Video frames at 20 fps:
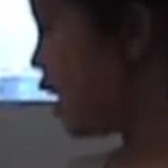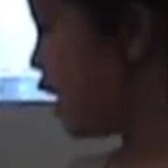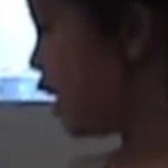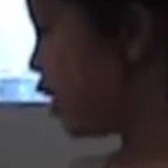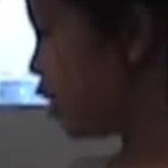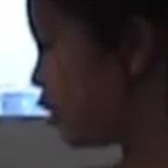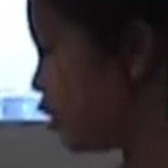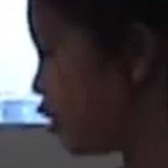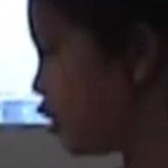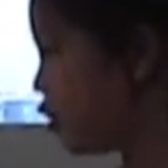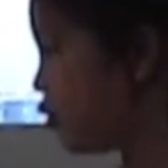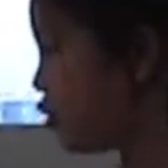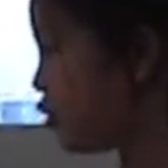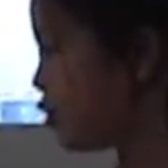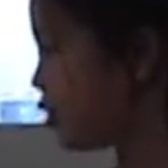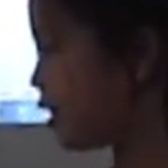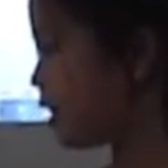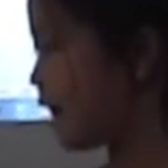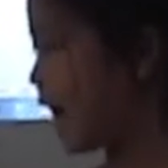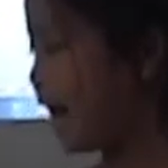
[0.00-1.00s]
I also
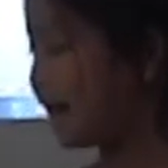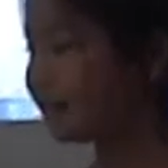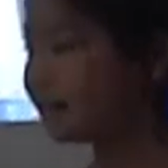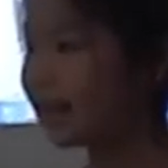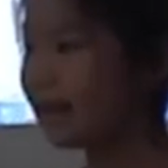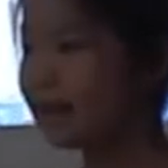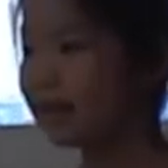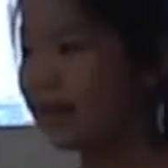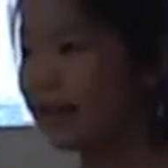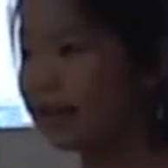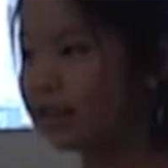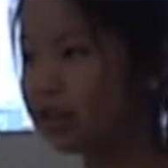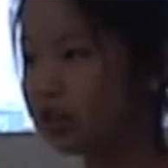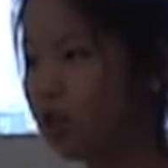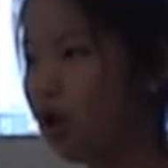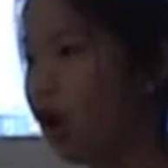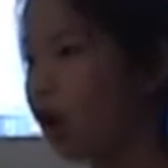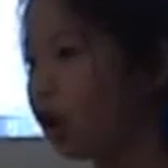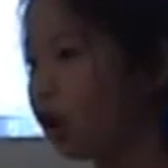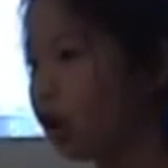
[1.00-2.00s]
do the task that takes
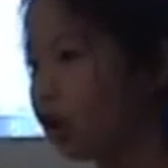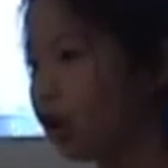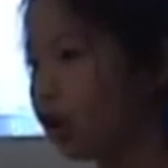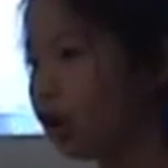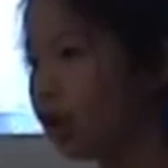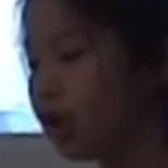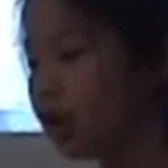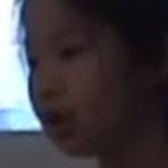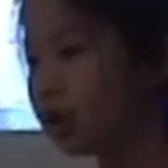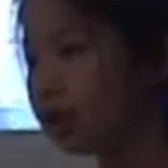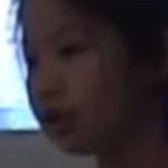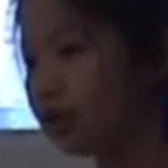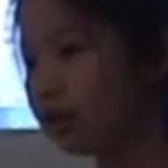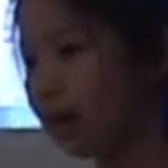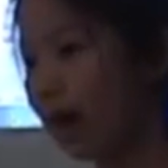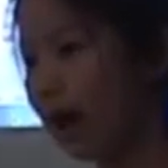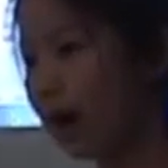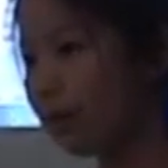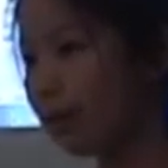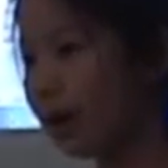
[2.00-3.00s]
longer, so
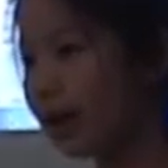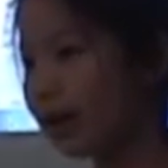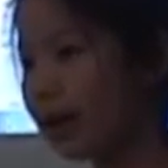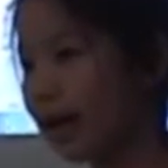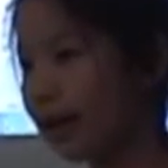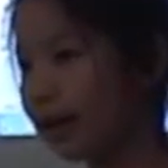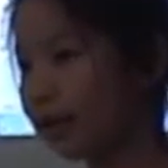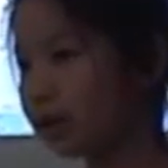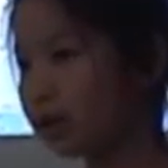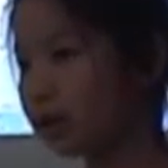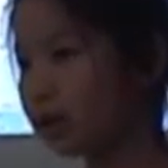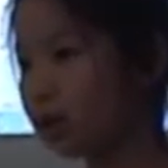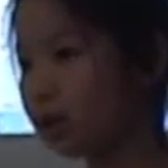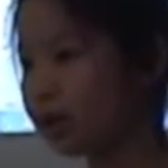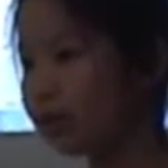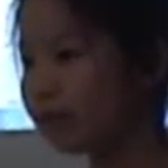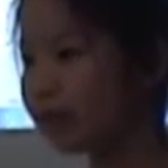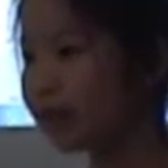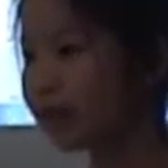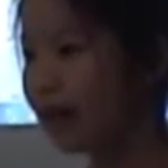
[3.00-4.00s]
that way I could
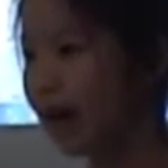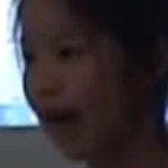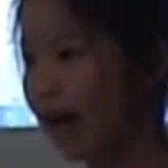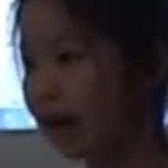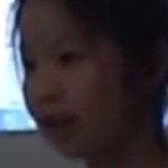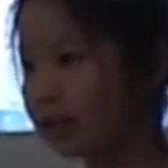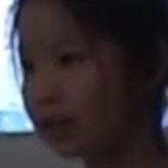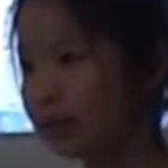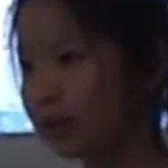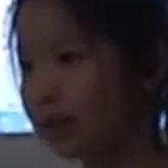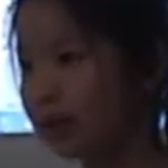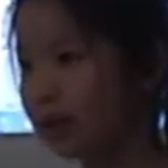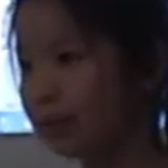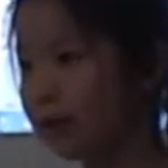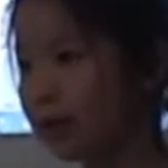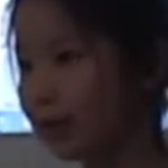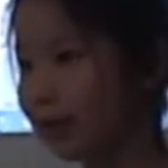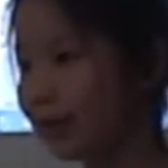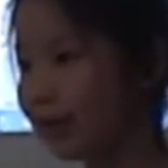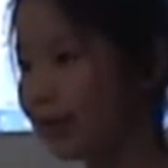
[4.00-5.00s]
sort of relax when
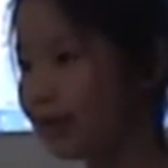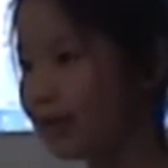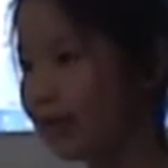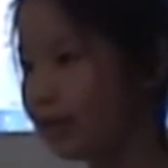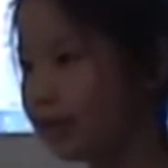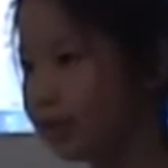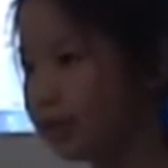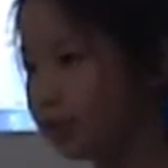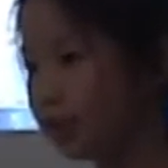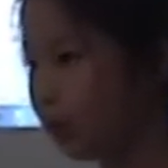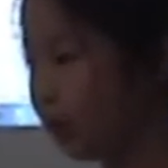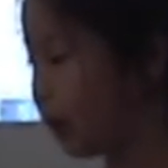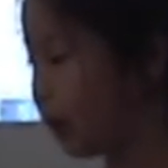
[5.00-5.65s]
I'm doing the easier